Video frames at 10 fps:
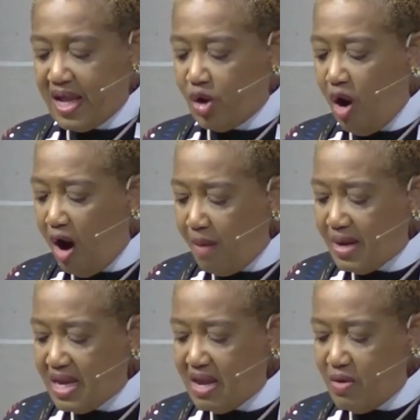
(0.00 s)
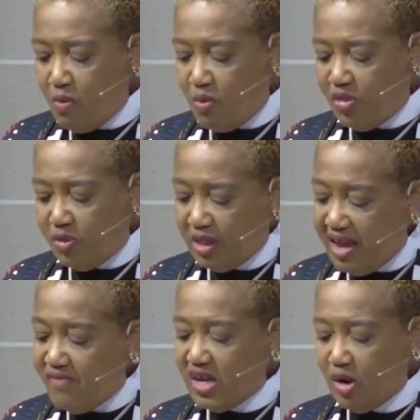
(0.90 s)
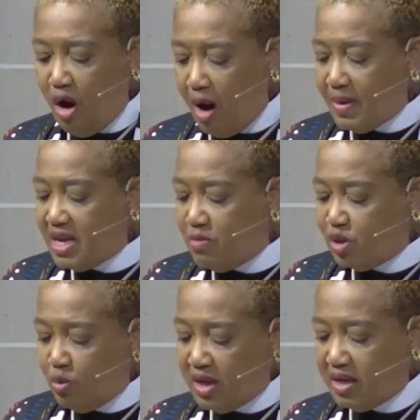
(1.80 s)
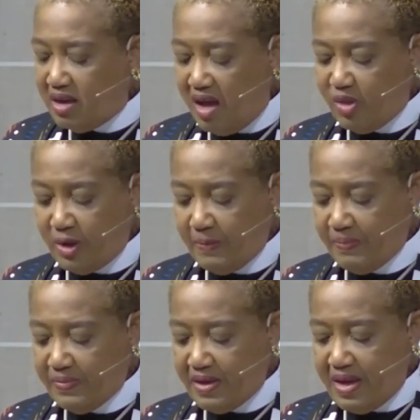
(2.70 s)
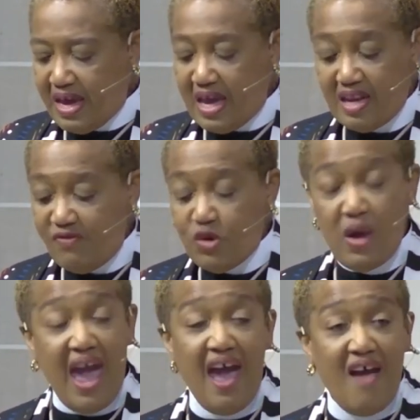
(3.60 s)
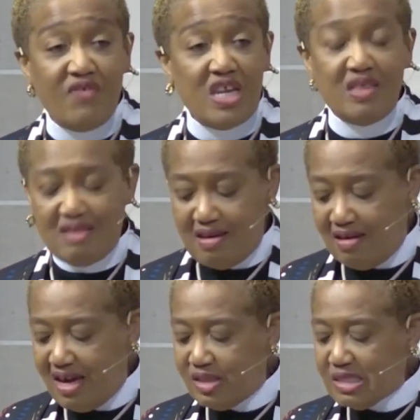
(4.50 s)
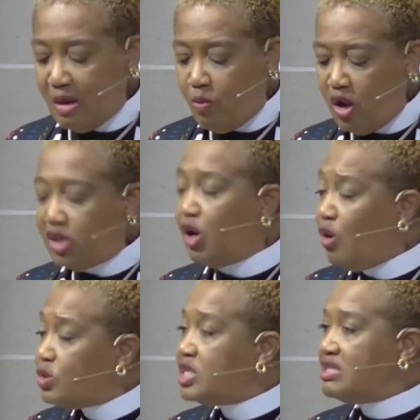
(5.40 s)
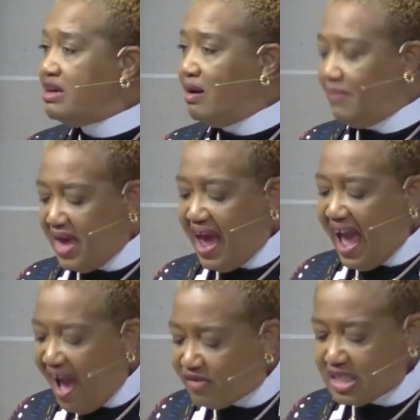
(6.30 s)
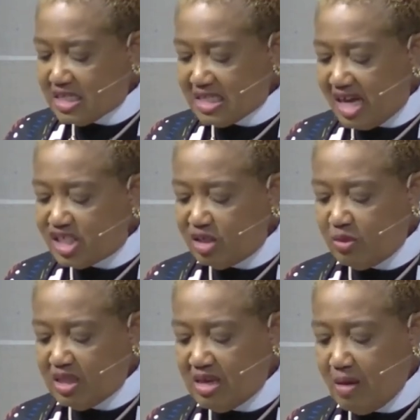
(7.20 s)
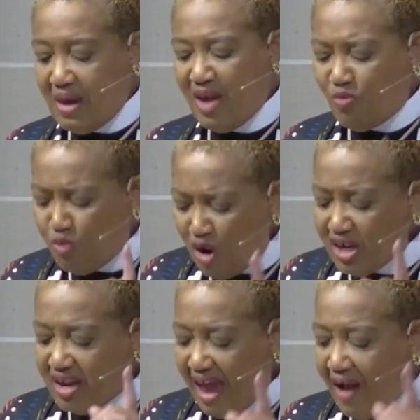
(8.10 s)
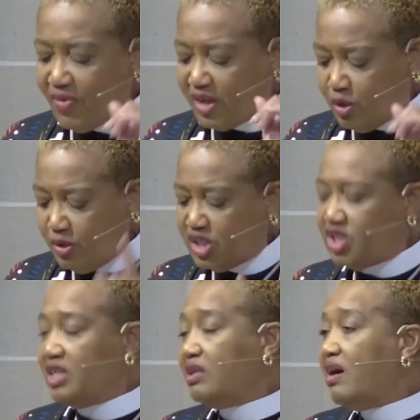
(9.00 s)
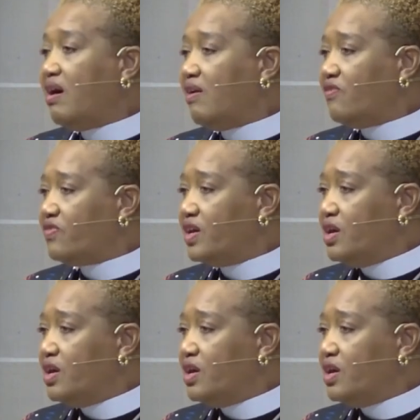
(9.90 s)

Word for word: In harmony with, live in harmony with one another. And if you have anything against someone, go to them, have a discussion with them, and work it out in Christian love.